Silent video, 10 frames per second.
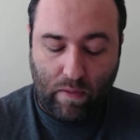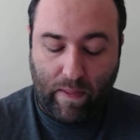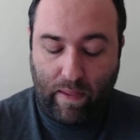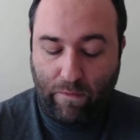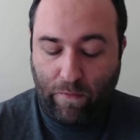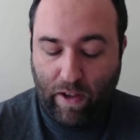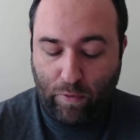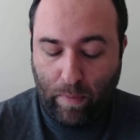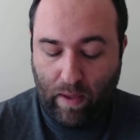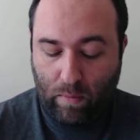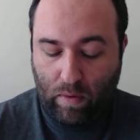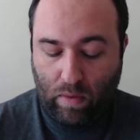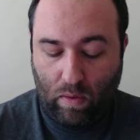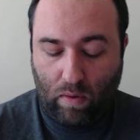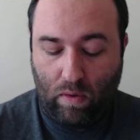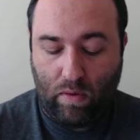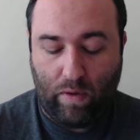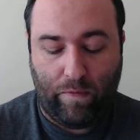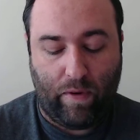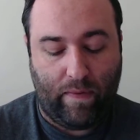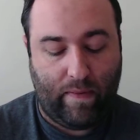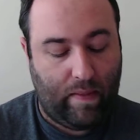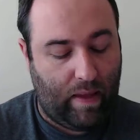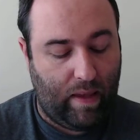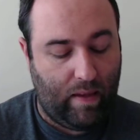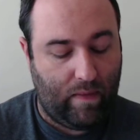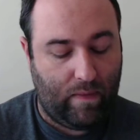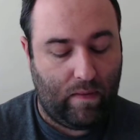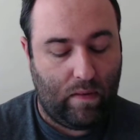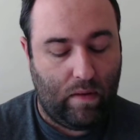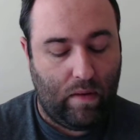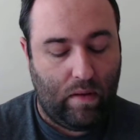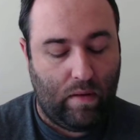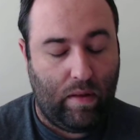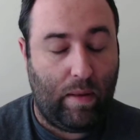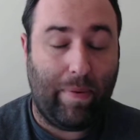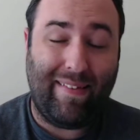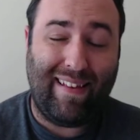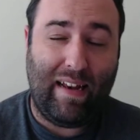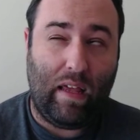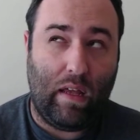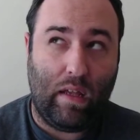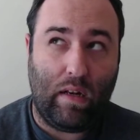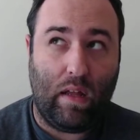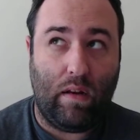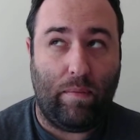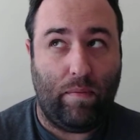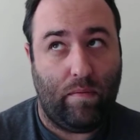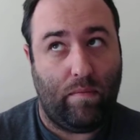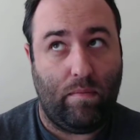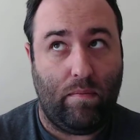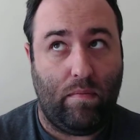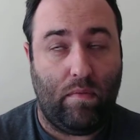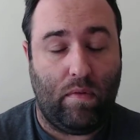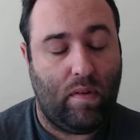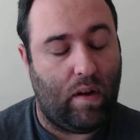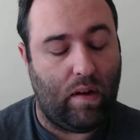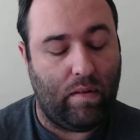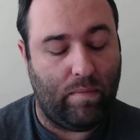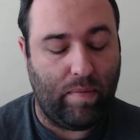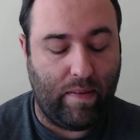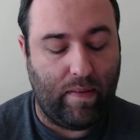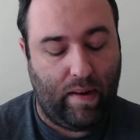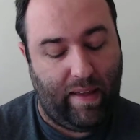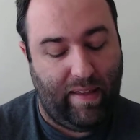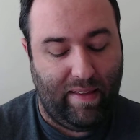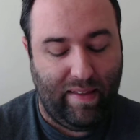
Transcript: They have flashback where Laurel confronts Lance in the present day. No, sorry, present day.